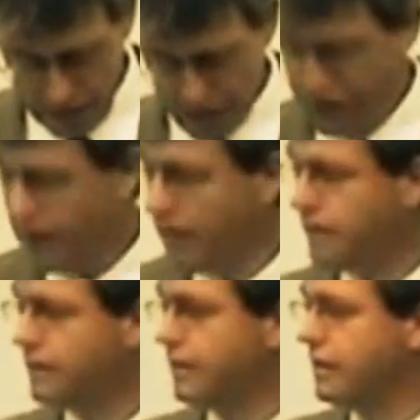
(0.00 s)
the
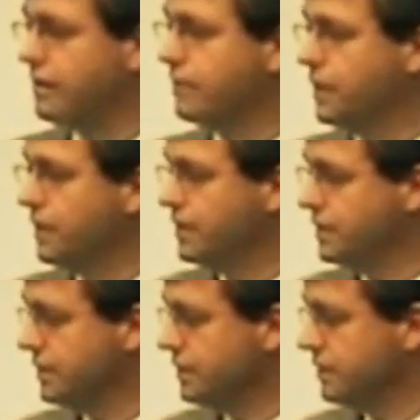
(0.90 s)
fire, and they are
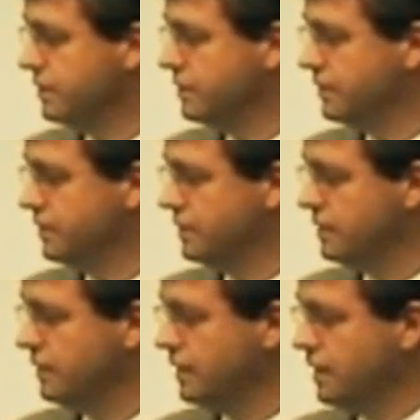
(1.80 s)
burned.
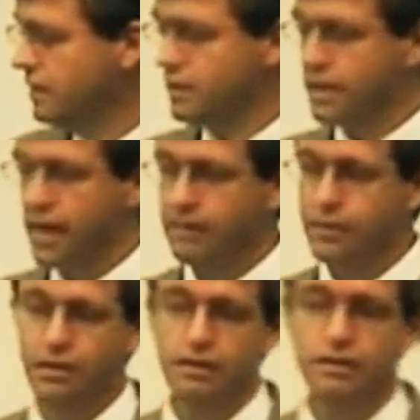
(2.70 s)
There's
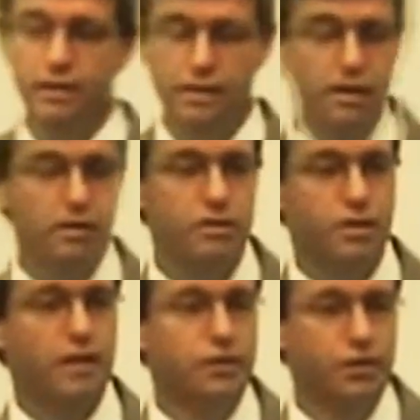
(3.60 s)
absolutely no
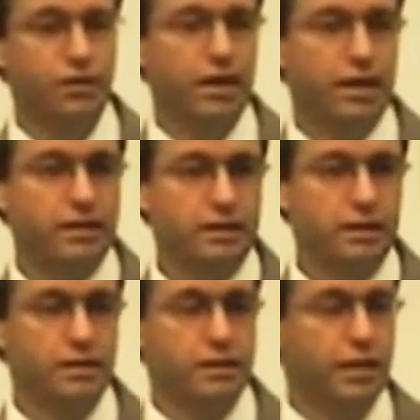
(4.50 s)
such a thing as a
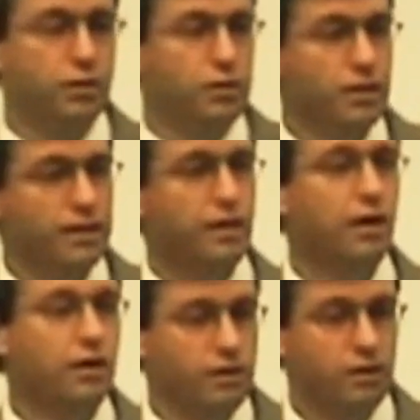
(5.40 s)
continuously
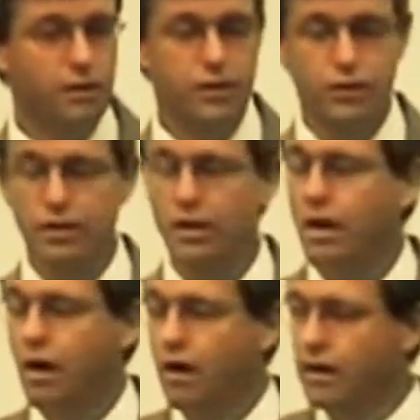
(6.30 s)
carnal Christian
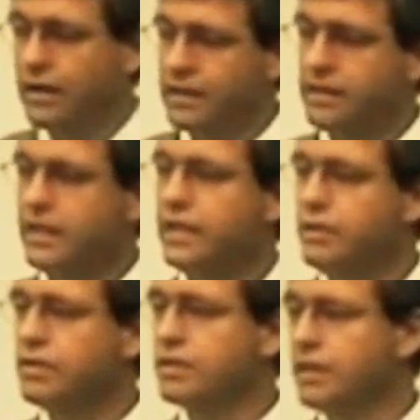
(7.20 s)
or a
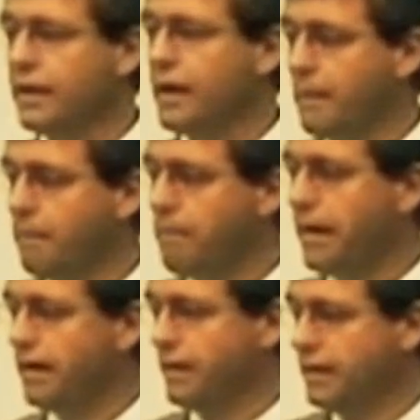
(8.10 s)
continuously
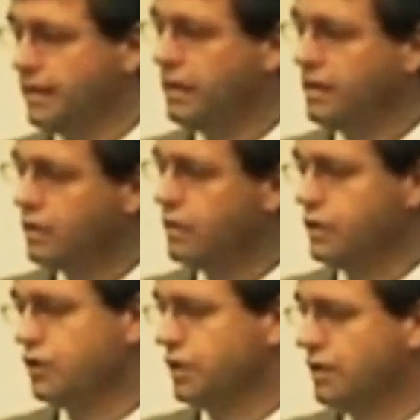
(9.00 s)
barren
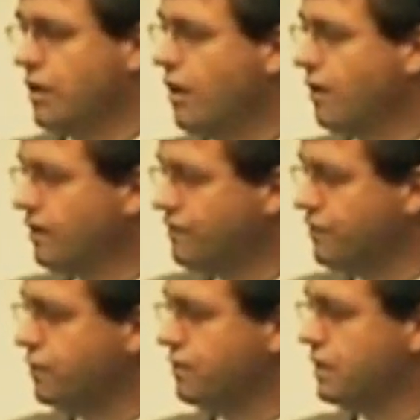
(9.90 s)
Christian or a
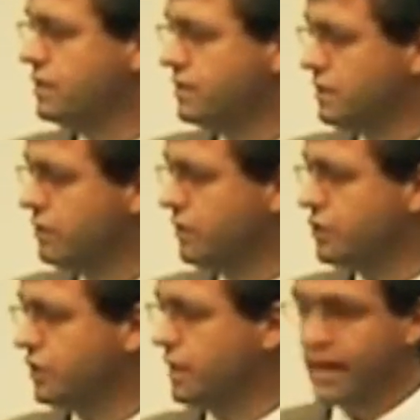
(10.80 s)
fruitless
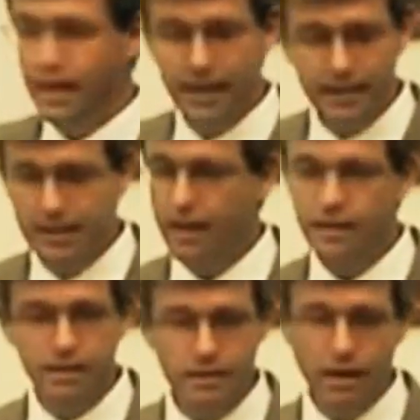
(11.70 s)
Christian. It
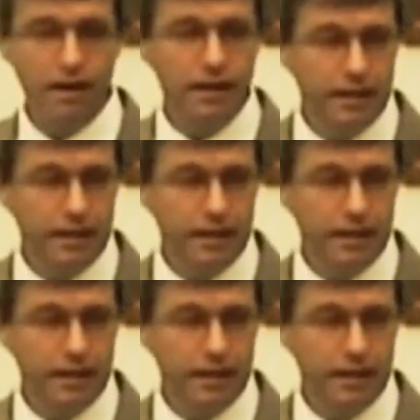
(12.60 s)
does not